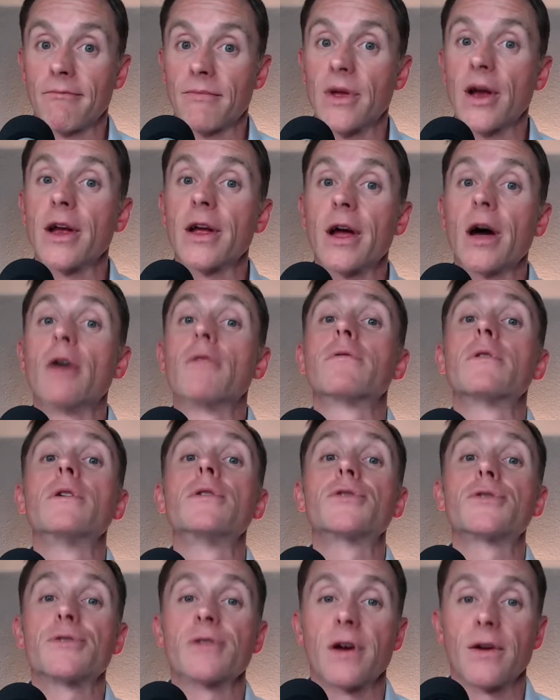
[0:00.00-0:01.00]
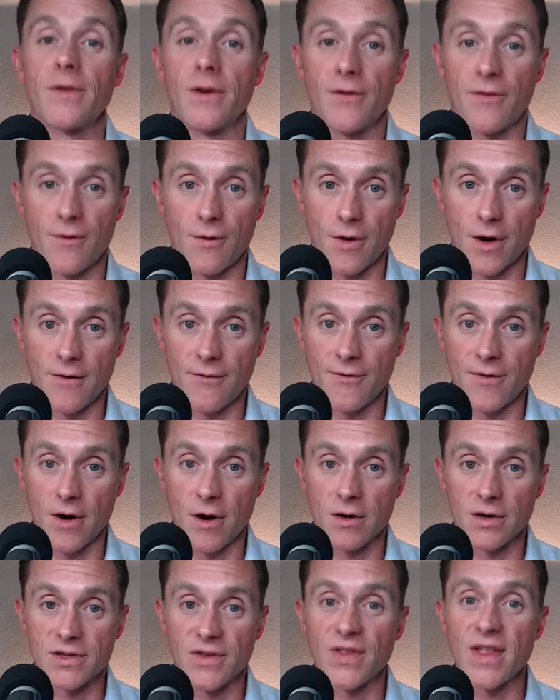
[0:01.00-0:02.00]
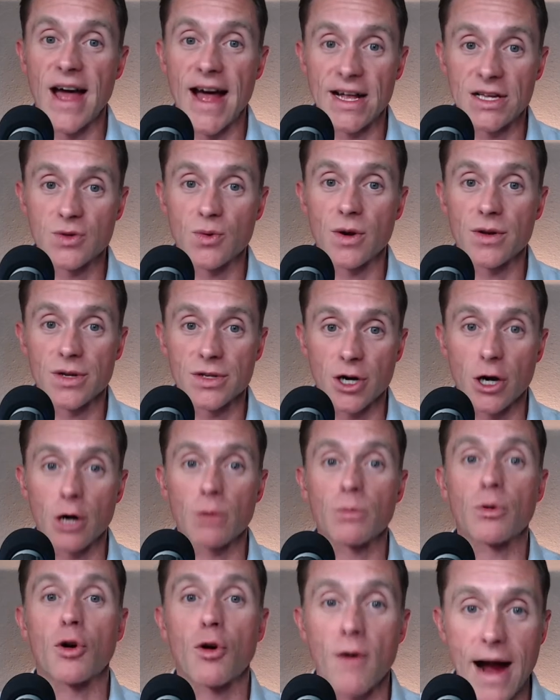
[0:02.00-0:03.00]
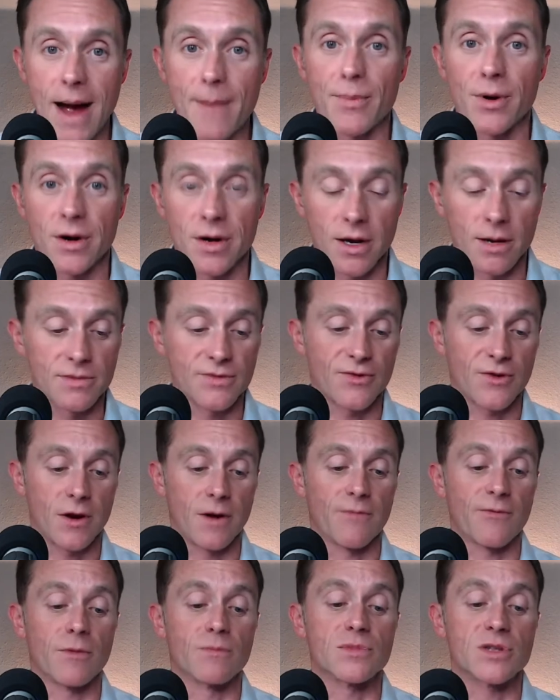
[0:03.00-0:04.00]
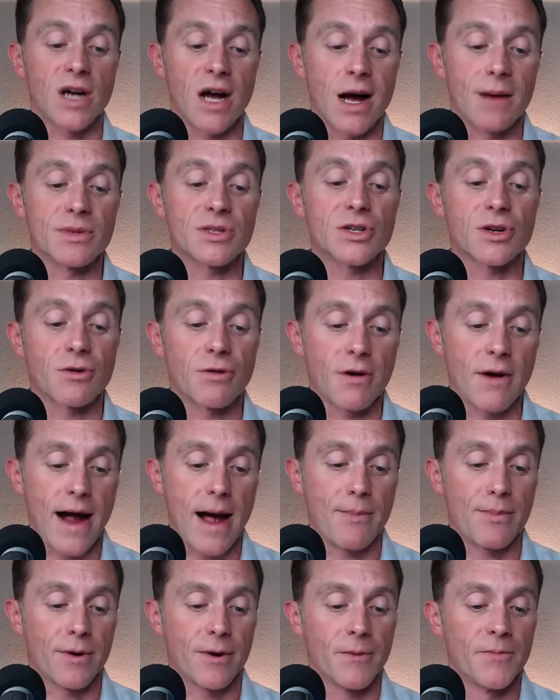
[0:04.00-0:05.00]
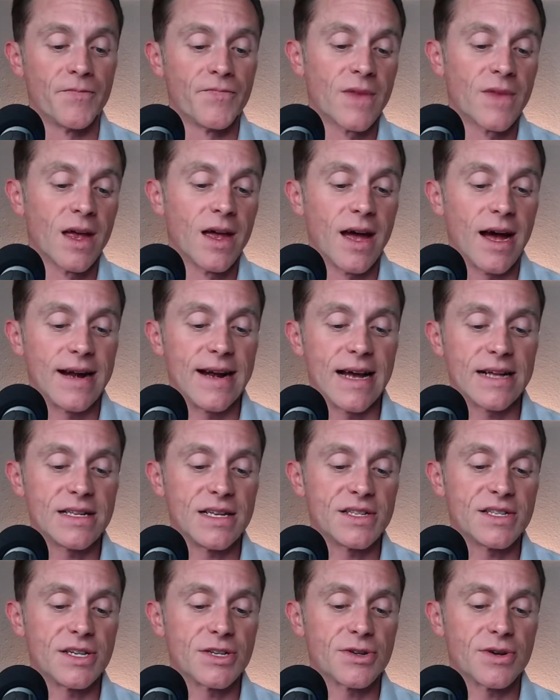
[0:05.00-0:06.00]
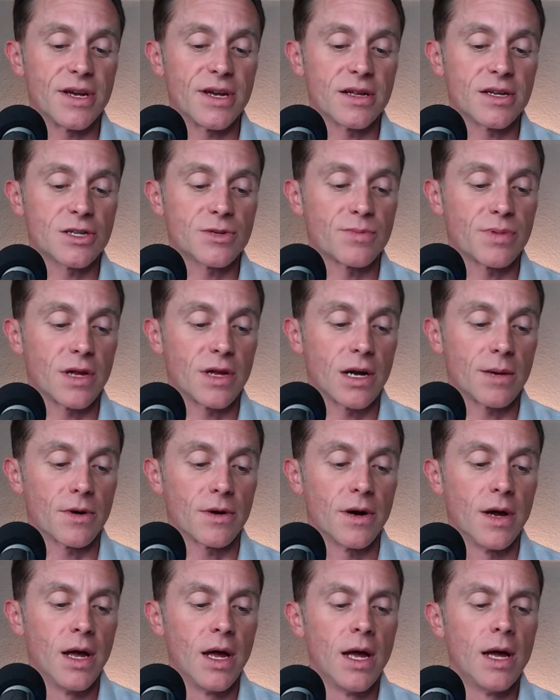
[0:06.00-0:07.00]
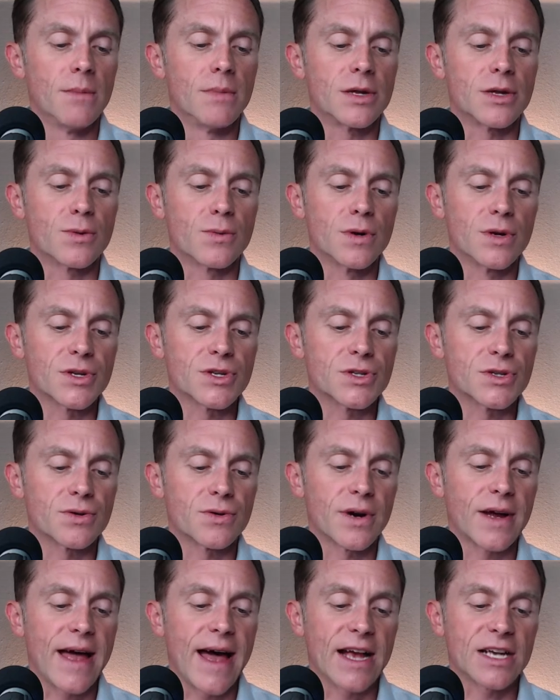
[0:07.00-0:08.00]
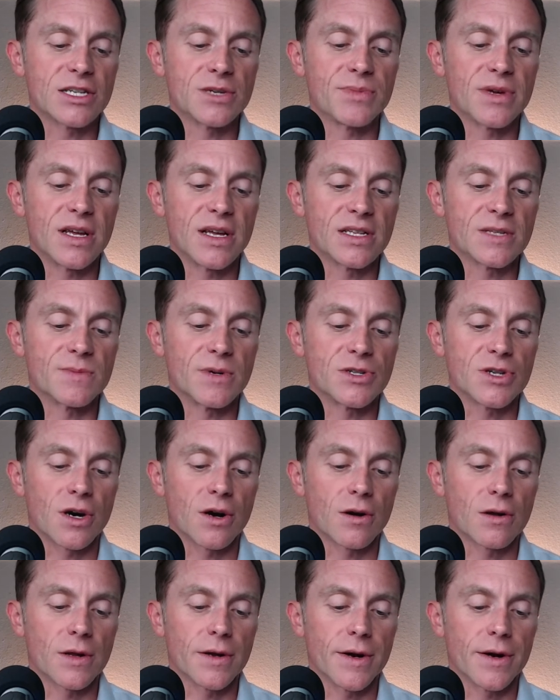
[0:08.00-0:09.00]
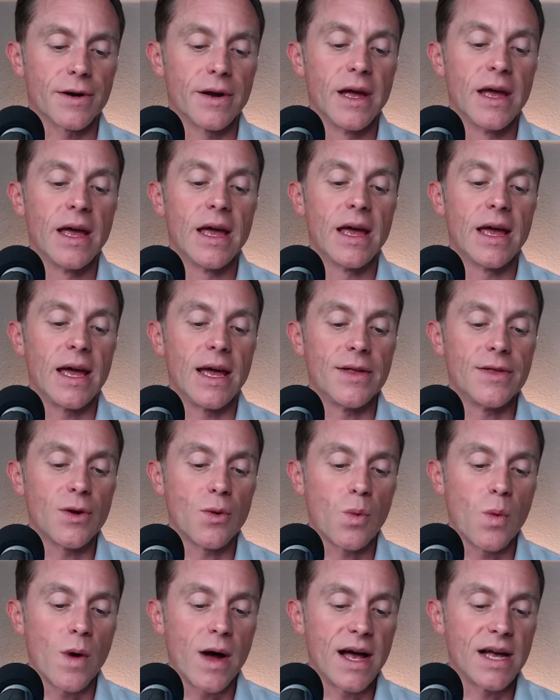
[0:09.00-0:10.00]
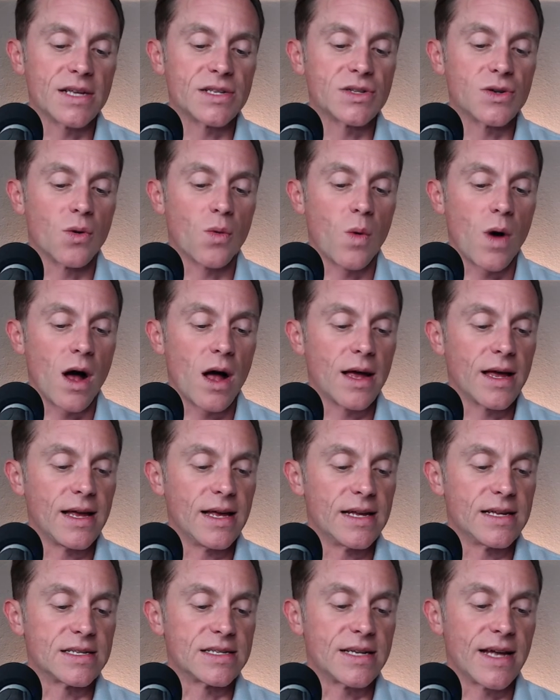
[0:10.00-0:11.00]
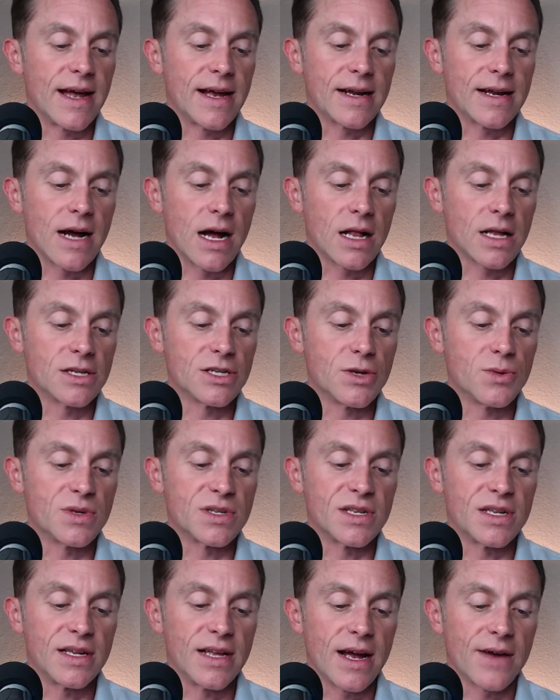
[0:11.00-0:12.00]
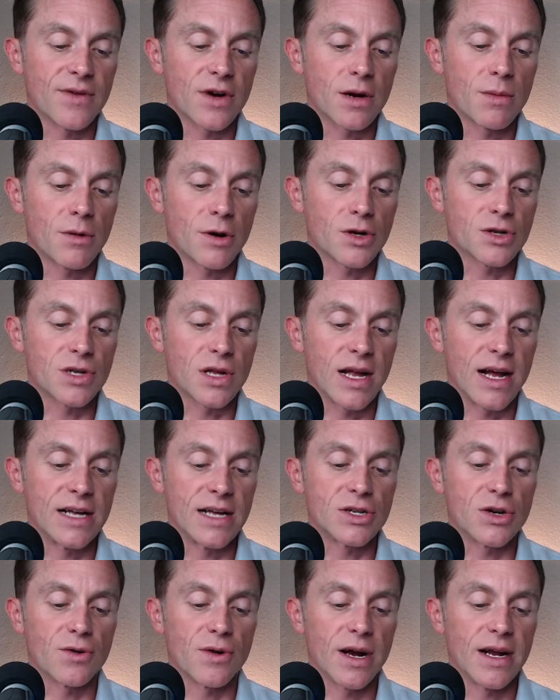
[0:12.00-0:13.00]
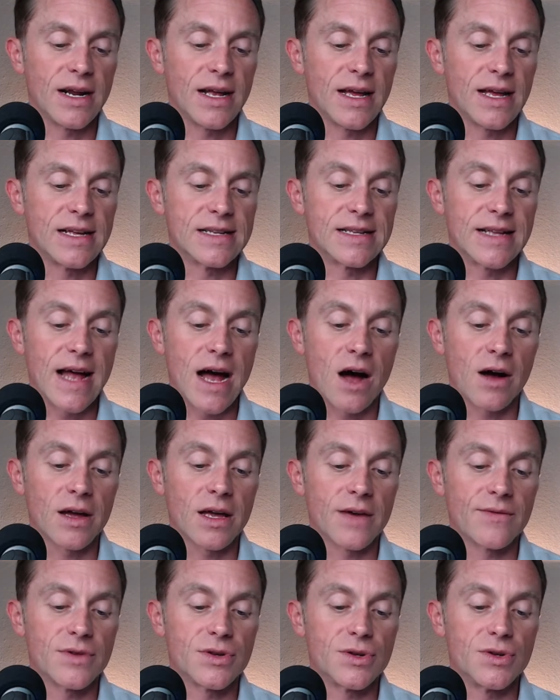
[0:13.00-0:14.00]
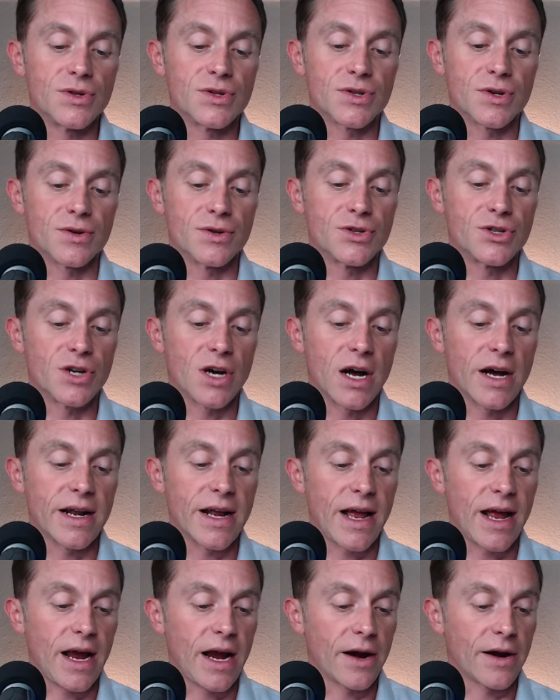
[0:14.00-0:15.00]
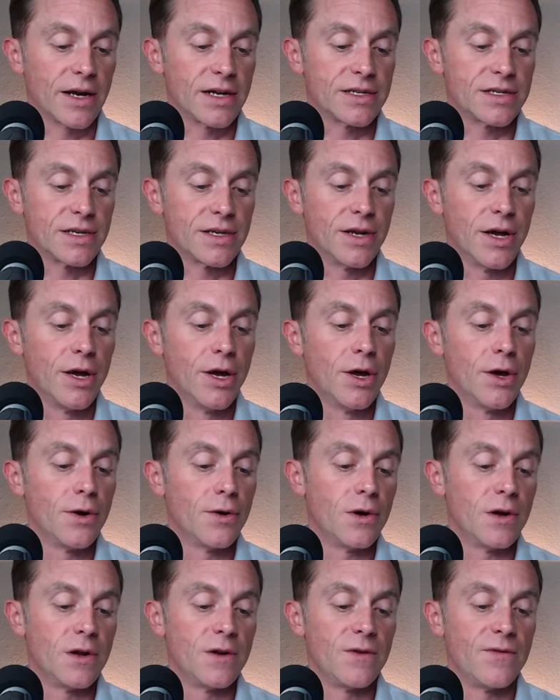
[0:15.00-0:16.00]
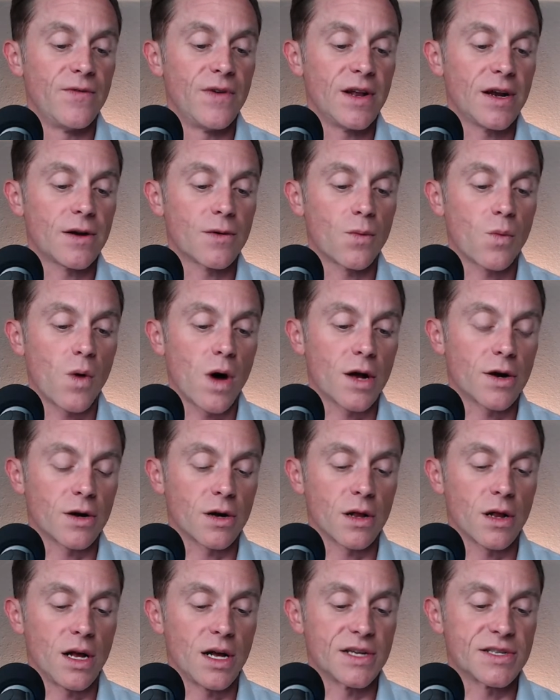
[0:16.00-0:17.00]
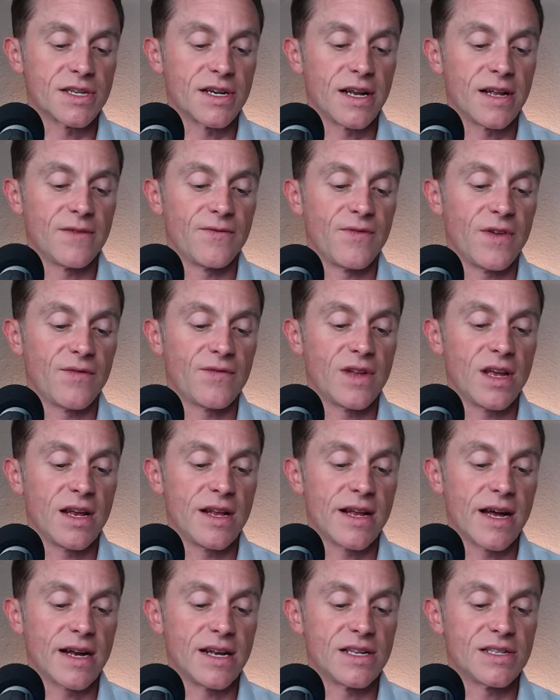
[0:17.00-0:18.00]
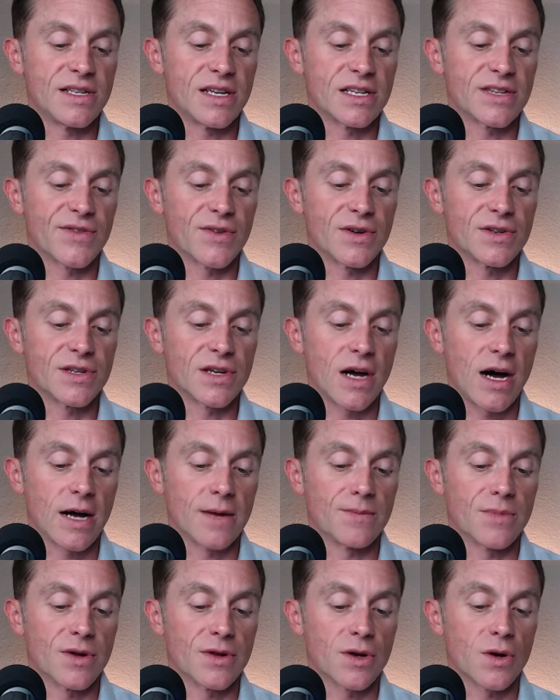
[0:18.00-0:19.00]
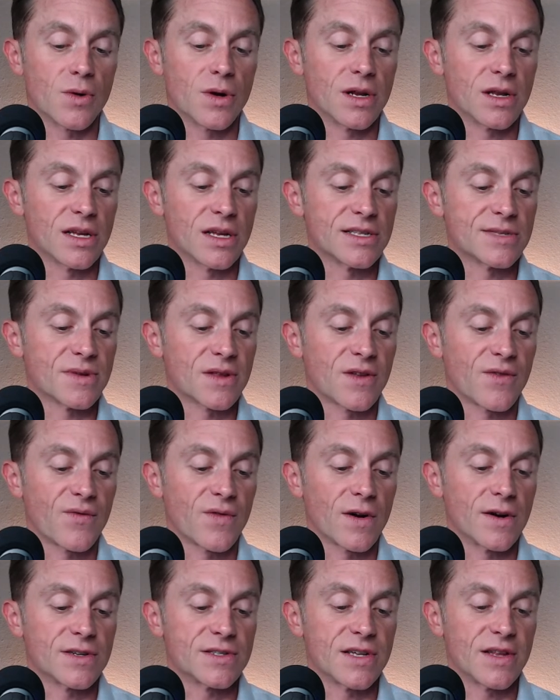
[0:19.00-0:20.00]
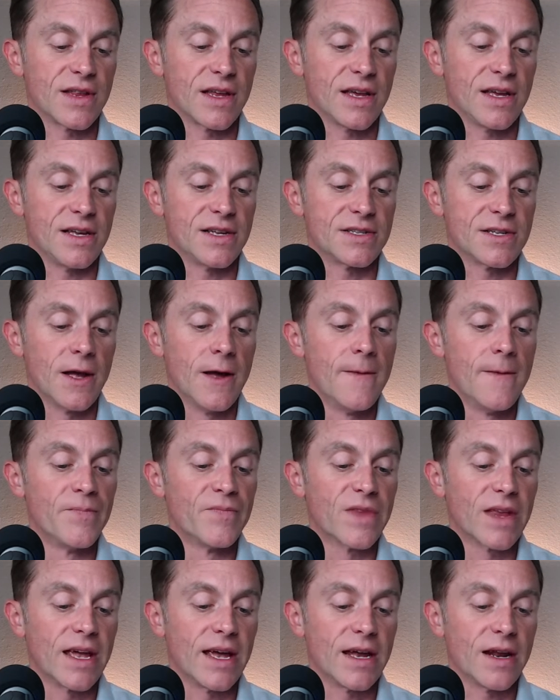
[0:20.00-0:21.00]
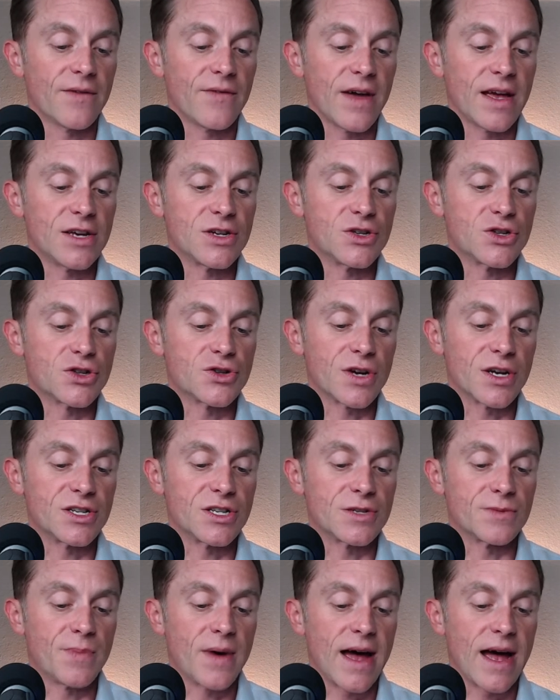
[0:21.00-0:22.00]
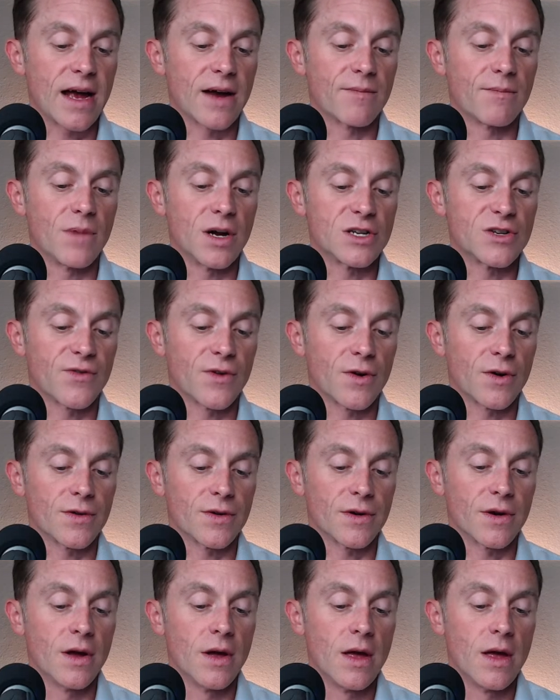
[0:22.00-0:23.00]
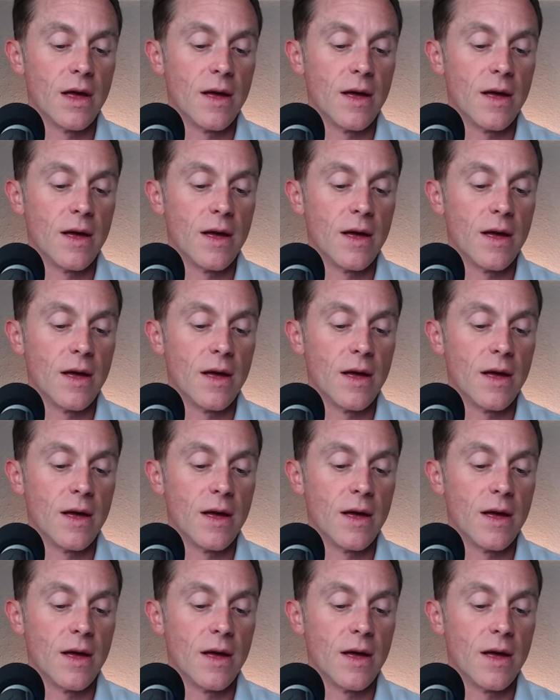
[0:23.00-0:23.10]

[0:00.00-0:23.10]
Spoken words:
There you go. A little trivia for you, folks. That's where the term crapper comes from Thomas Crapper, a 19th century English plumber. But the real story actually begins much earlier. In the West, while his technology was never commercialized, credit is now given to Sir John Harrington, who invented a water closet in 1596 for his godmother, Queen Elizabeth I, in the East. Innovation stretches back much further.